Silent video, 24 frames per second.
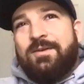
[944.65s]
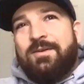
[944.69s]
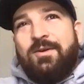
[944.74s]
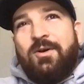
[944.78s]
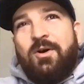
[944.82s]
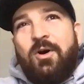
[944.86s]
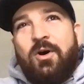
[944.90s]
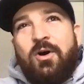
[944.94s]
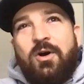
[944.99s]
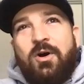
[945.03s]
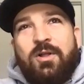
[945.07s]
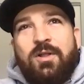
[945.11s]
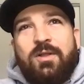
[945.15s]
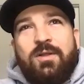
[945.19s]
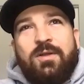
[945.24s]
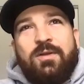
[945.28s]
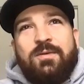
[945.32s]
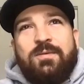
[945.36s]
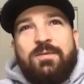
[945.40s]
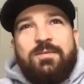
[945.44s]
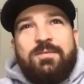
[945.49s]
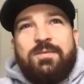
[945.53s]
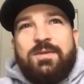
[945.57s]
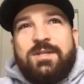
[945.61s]
all
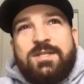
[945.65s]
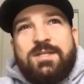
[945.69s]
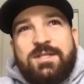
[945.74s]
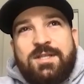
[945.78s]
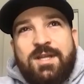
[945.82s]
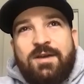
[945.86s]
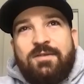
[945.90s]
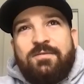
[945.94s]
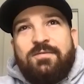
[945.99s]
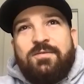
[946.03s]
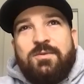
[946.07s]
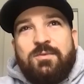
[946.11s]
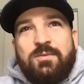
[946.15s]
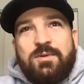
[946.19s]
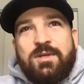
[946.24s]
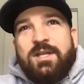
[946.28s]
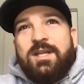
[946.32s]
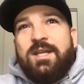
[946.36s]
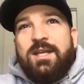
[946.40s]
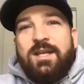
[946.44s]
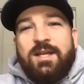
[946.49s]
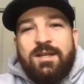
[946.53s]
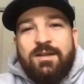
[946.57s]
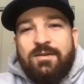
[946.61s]
the stuff you would
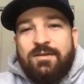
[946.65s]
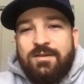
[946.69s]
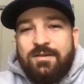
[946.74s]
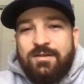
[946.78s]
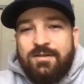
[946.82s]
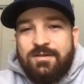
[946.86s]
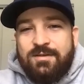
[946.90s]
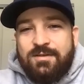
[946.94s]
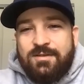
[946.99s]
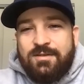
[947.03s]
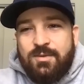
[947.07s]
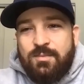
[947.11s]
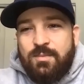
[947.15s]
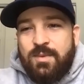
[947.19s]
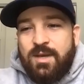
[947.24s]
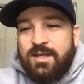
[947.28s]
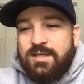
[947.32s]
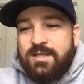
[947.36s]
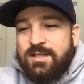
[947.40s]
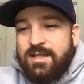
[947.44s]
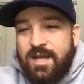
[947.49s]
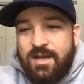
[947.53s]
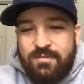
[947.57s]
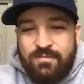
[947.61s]
need to make
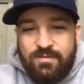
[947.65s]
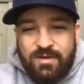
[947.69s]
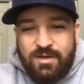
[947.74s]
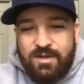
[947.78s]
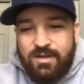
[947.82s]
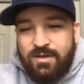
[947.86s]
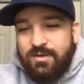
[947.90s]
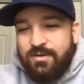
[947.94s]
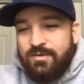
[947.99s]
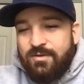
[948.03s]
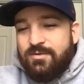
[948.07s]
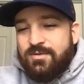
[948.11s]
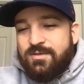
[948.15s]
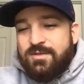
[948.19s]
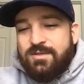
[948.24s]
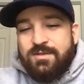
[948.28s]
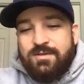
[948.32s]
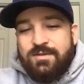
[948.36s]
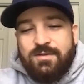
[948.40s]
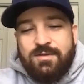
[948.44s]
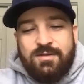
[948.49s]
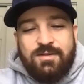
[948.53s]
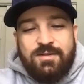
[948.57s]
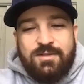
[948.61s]
skate videos,
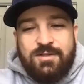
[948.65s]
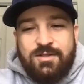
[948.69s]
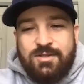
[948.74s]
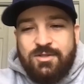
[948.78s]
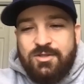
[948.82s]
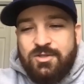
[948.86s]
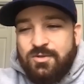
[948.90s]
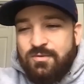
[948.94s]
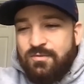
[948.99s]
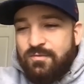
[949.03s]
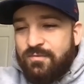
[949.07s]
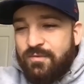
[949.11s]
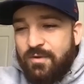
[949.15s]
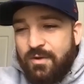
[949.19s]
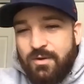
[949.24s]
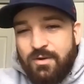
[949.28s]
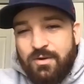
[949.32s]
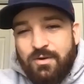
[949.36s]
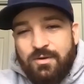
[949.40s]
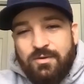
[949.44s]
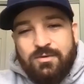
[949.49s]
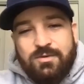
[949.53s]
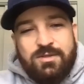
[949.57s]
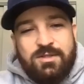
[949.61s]
to shoot
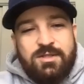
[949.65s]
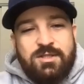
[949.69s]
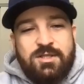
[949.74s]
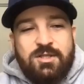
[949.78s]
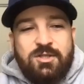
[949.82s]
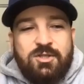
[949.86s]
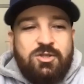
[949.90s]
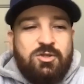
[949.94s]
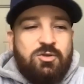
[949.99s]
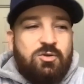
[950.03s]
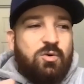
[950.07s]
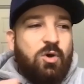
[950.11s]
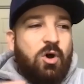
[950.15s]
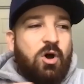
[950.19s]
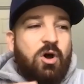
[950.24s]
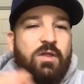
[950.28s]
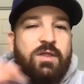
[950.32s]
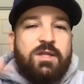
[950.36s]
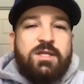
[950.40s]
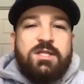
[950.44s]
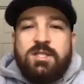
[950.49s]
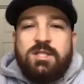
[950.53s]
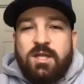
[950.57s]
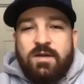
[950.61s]
photos, to do all
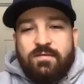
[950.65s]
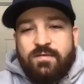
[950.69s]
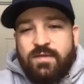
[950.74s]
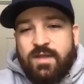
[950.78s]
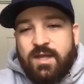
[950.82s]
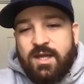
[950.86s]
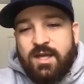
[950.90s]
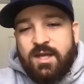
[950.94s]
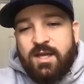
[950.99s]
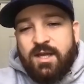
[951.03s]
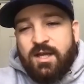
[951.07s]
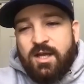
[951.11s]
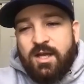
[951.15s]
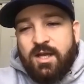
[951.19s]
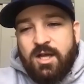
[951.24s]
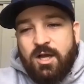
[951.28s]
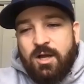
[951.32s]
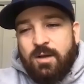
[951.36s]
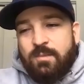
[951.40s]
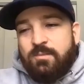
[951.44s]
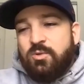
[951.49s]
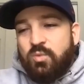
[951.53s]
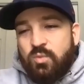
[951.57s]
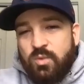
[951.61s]
the stuff that
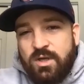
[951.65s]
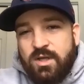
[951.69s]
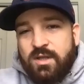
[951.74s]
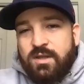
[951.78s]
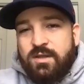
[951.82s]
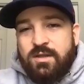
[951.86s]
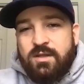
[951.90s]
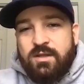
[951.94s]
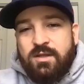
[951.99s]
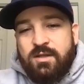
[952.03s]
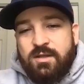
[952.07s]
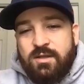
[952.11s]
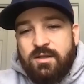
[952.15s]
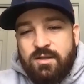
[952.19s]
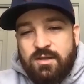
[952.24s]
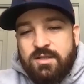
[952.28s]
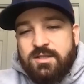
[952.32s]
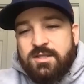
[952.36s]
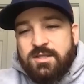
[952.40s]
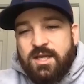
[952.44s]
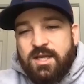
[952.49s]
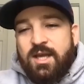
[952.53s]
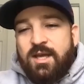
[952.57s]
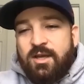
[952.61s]
comes with the
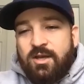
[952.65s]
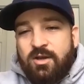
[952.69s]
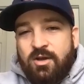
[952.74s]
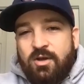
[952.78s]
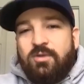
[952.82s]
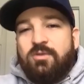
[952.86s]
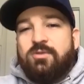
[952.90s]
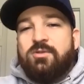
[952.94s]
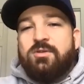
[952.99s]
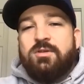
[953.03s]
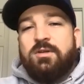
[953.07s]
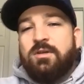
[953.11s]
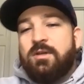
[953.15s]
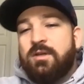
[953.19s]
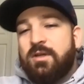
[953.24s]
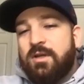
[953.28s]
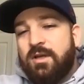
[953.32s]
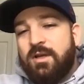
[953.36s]
skate culture.